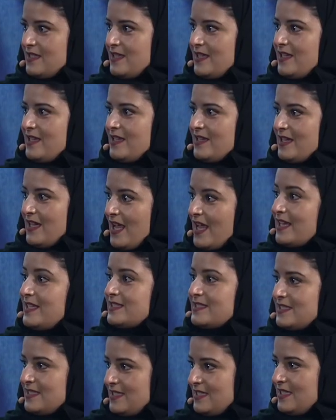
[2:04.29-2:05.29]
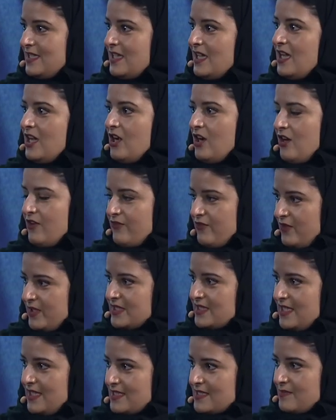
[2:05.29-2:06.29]
the reality of
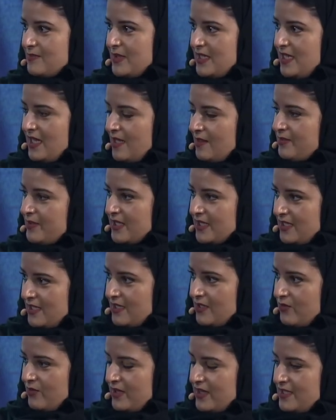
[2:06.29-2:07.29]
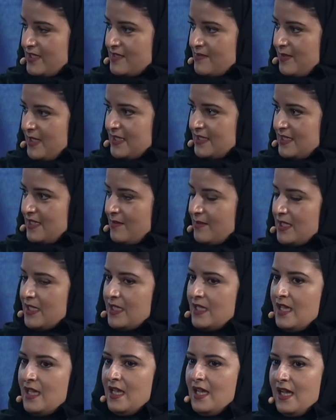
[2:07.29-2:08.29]
what has been happening with this
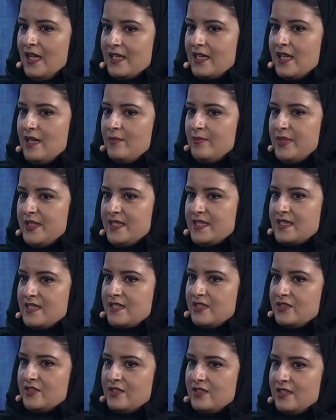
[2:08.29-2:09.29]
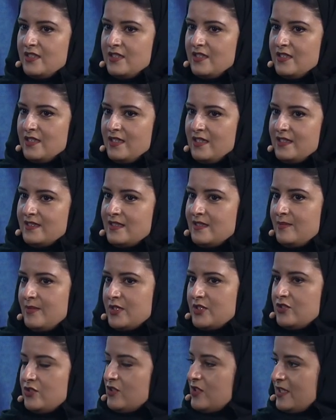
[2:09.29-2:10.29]
pandemic, and companies that a little
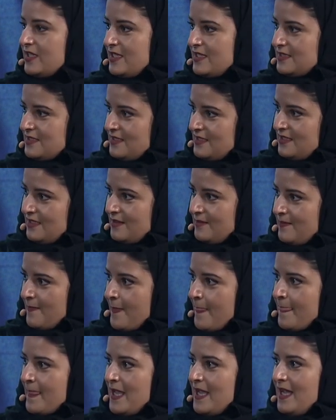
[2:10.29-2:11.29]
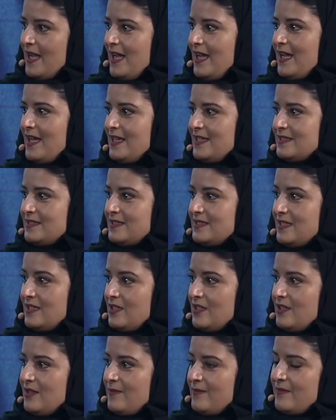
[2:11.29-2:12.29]
bit took their time. And
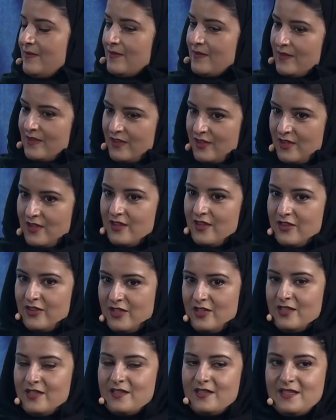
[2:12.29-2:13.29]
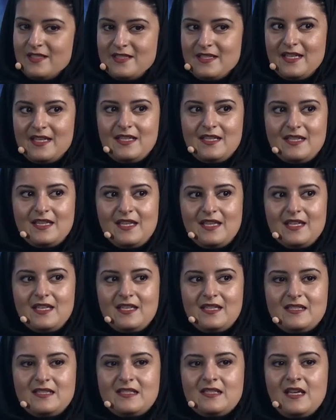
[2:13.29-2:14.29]
the second thing
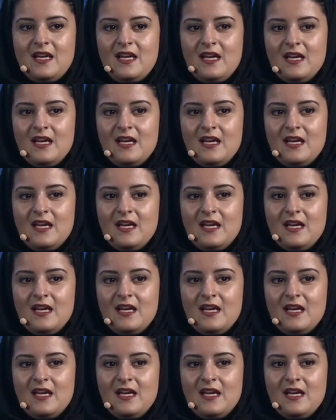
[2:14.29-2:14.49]
is